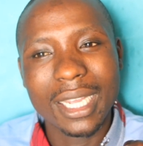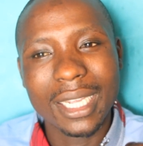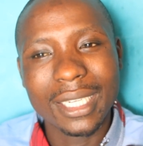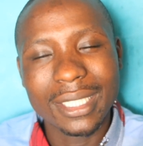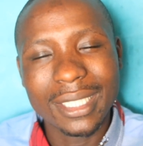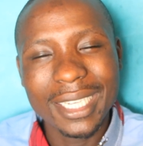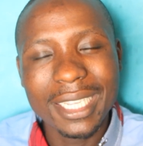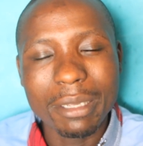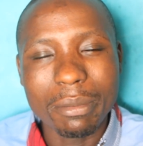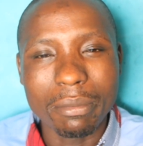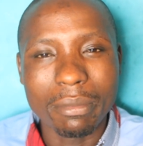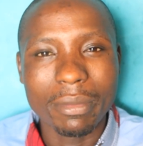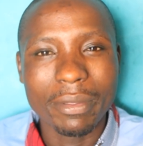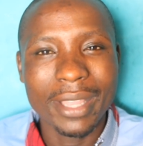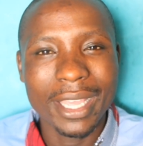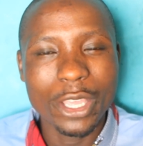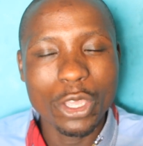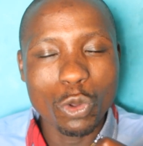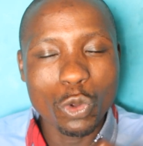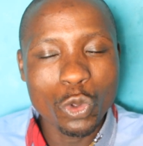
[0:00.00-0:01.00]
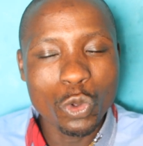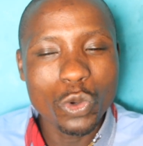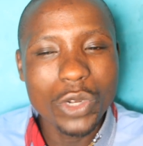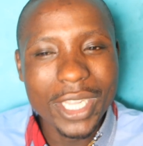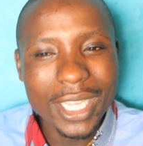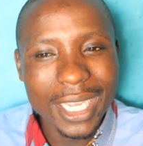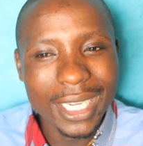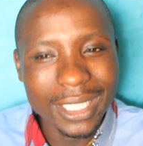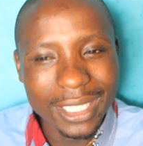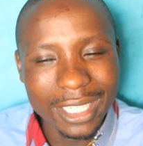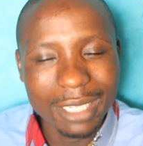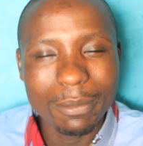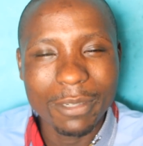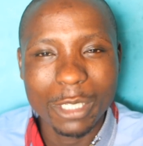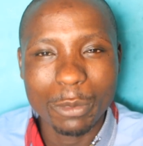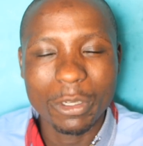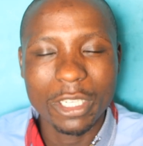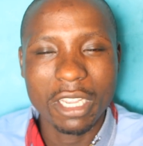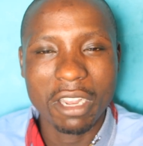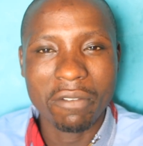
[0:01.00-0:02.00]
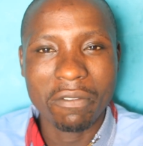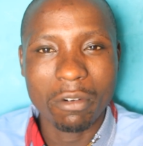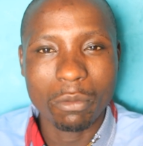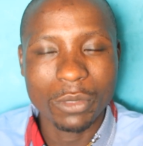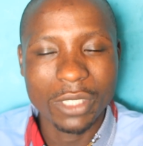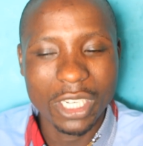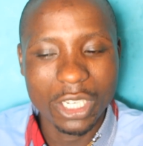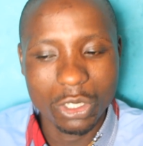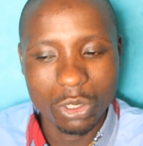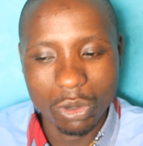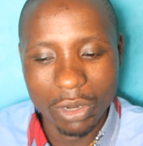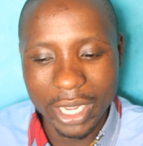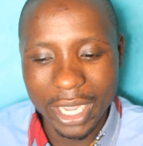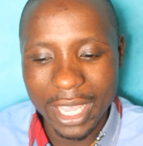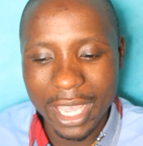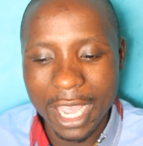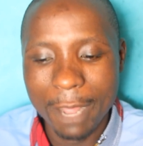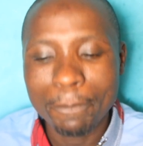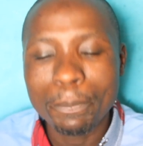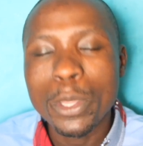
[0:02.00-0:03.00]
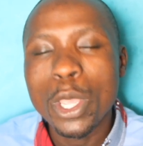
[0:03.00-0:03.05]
team, the UDA team, especially from Central Kenya,